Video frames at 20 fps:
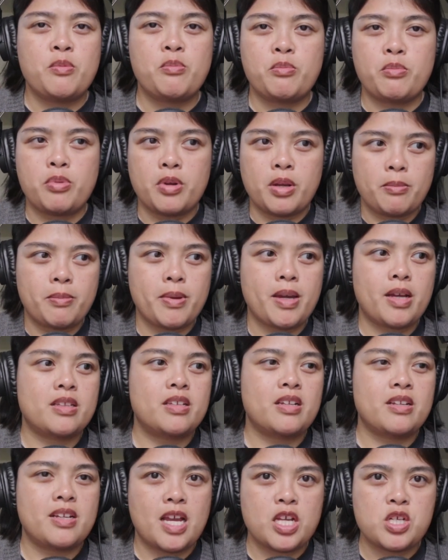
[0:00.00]
bring back
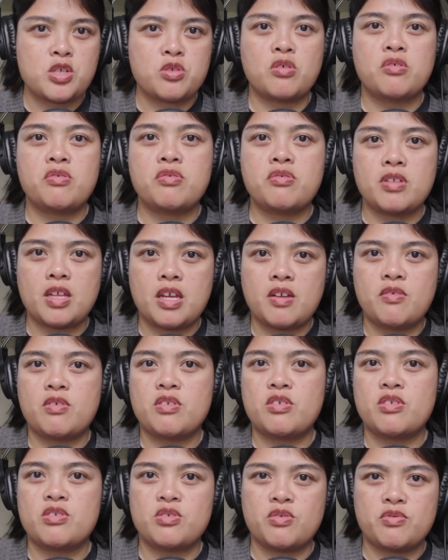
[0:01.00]
the natural
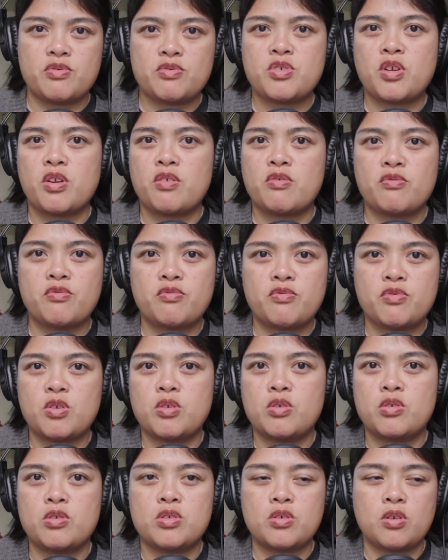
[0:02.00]
flavors of certain
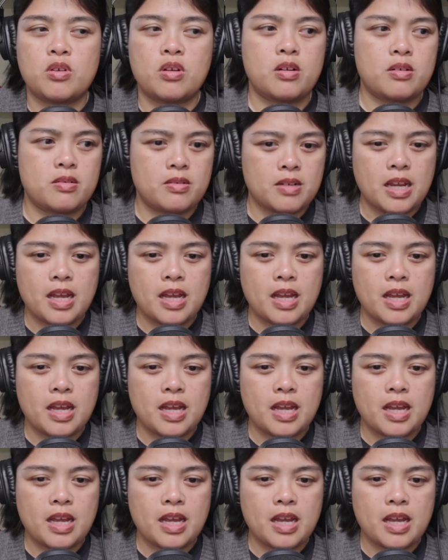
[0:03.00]
foods, or